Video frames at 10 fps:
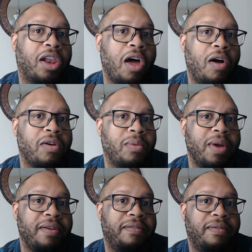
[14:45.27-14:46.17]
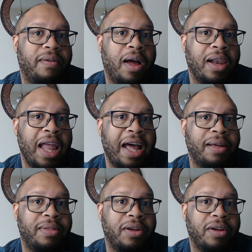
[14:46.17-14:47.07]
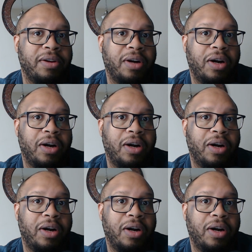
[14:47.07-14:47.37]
along with a lot of the